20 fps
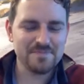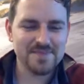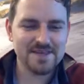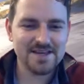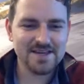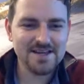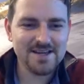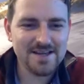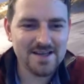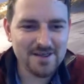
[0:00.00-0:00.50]

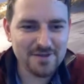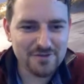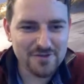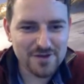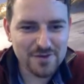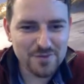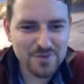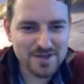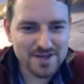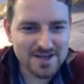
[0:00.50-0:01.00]
Yeah, I
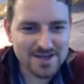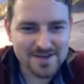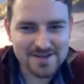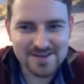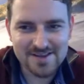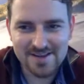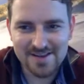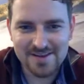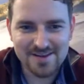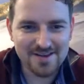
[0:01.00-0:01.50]
think we got
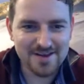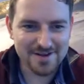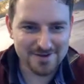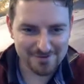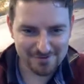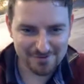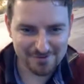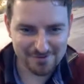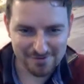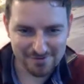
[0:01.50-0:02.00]
a lot
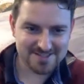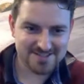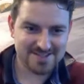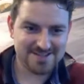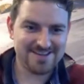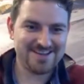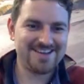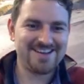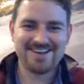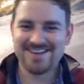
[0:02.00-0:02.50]
of
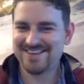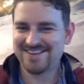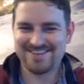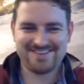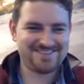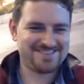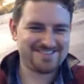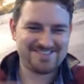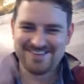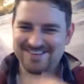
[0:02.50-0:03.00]
things
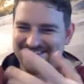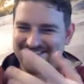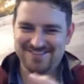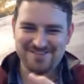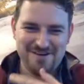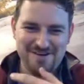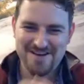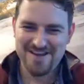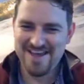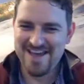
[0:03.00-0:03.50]
to
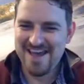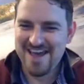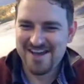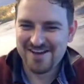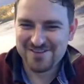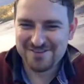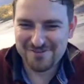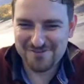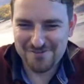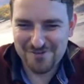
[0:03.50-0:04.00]

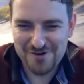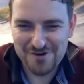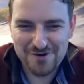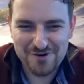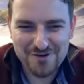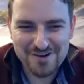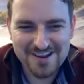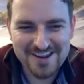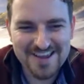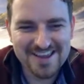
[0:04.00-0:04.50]

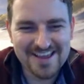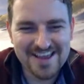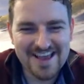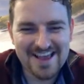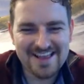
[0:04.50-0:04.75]
further